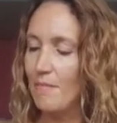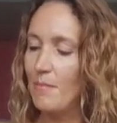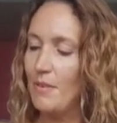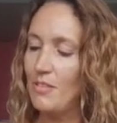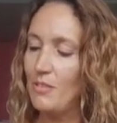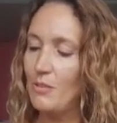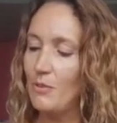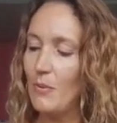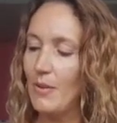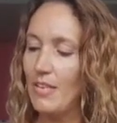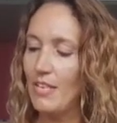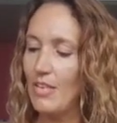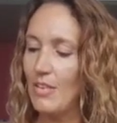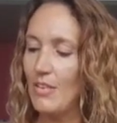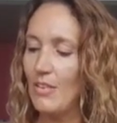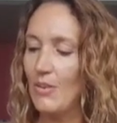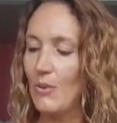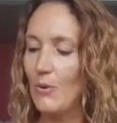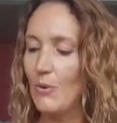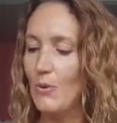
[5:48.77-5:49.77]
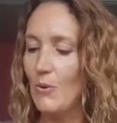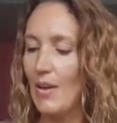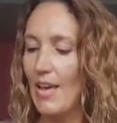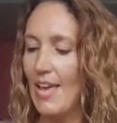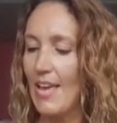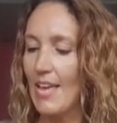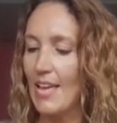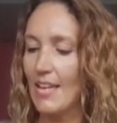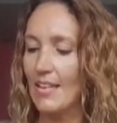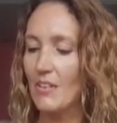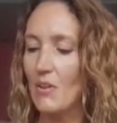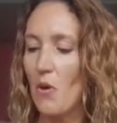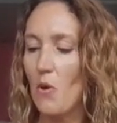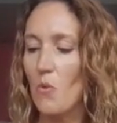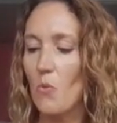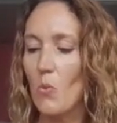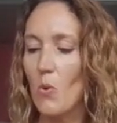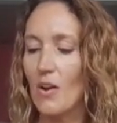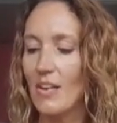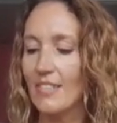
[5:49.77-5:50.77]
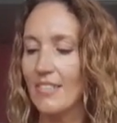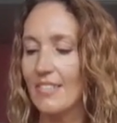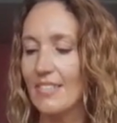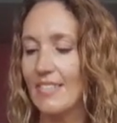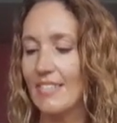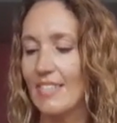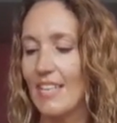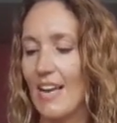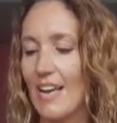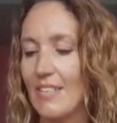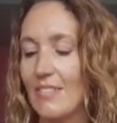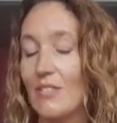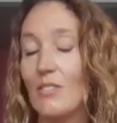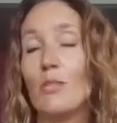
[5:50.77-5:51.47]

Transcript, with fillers: between you and a water sign,